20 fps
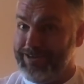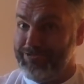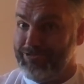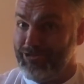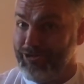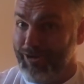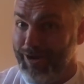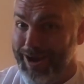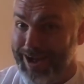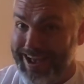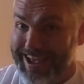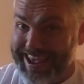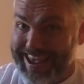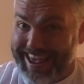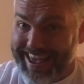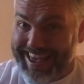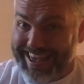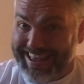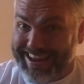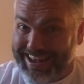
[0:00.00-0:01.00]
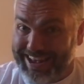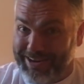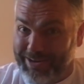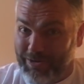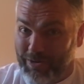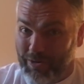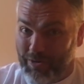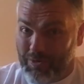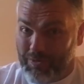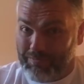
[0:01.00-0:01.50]
Try it at
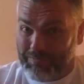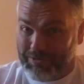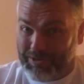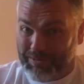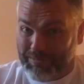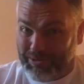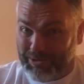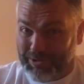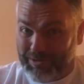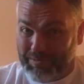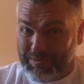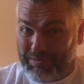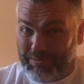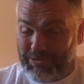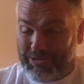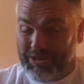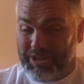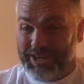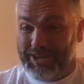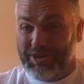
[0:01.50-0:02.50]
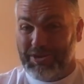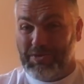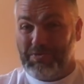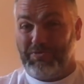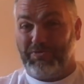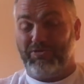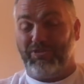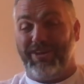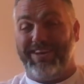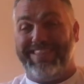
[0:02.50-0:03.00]
home. Typically, people say
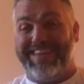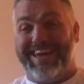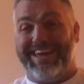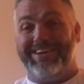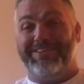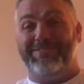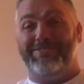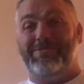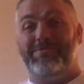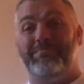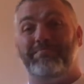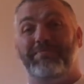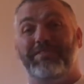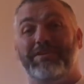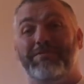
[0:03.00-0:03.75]
don't try that at home.